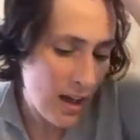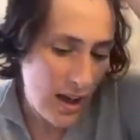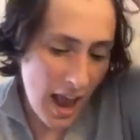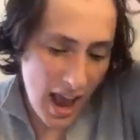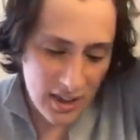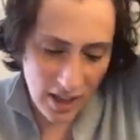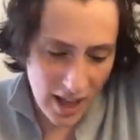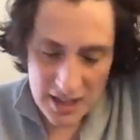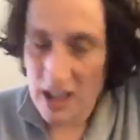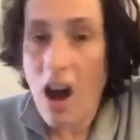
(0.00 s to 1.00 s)

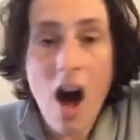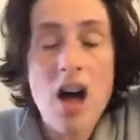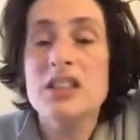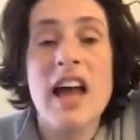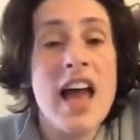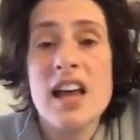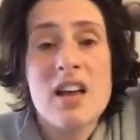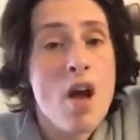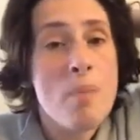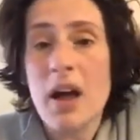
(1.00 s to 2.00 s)
analyzing all
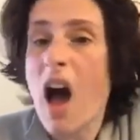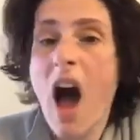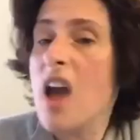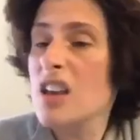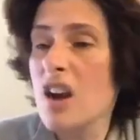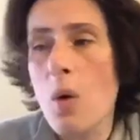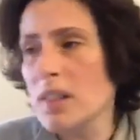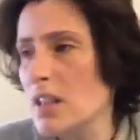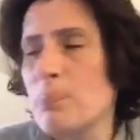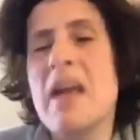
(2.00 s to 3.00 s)
day, but you know
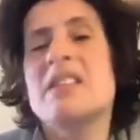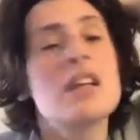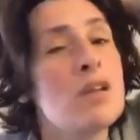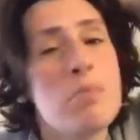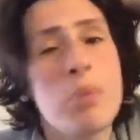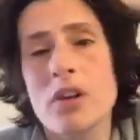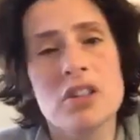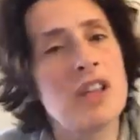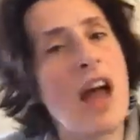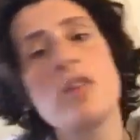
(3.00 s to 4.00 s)
what this basically
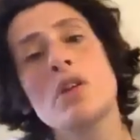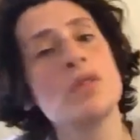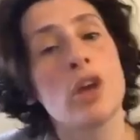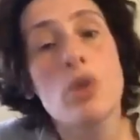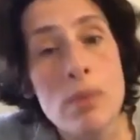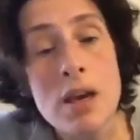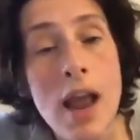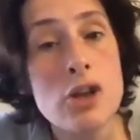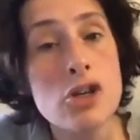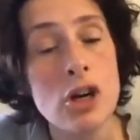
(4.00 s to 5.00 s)
boils down to is human
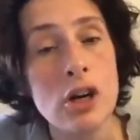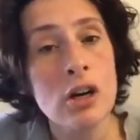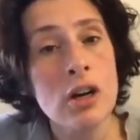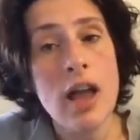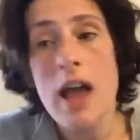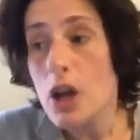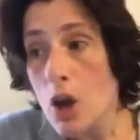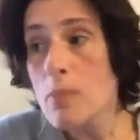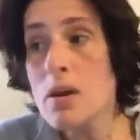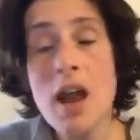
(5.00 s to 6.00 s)
nature. And
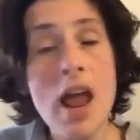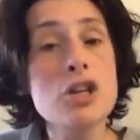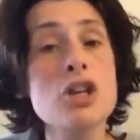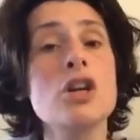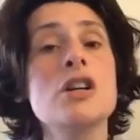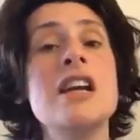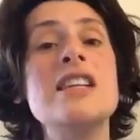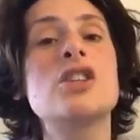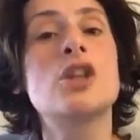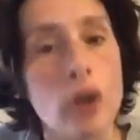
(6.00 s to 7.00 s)
human nature
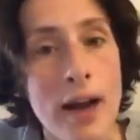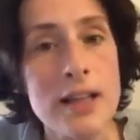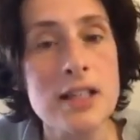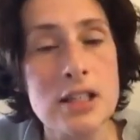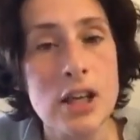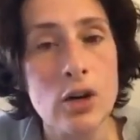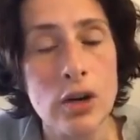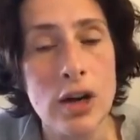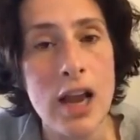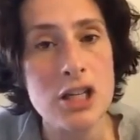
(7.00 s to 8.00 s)
needs crisis to
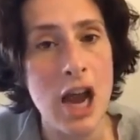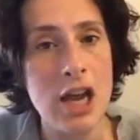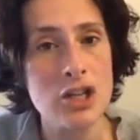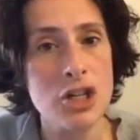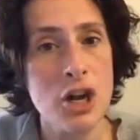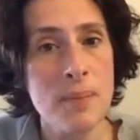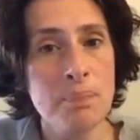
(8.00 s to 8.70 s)
create change.